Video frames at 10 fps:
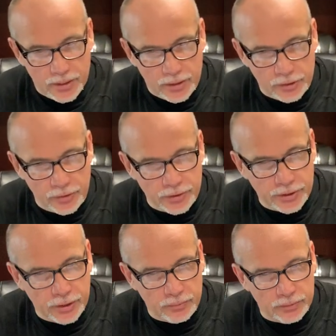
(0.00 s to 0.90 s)
You know, did you ever
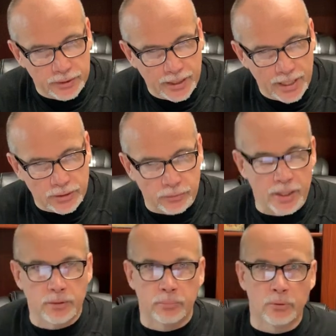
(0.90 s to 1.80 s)
see the guys that
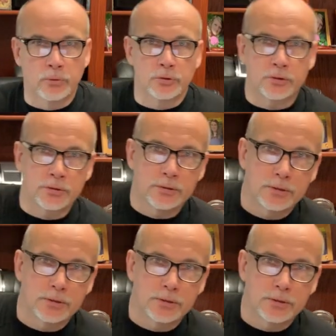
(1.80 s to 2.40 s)
ride the bulls?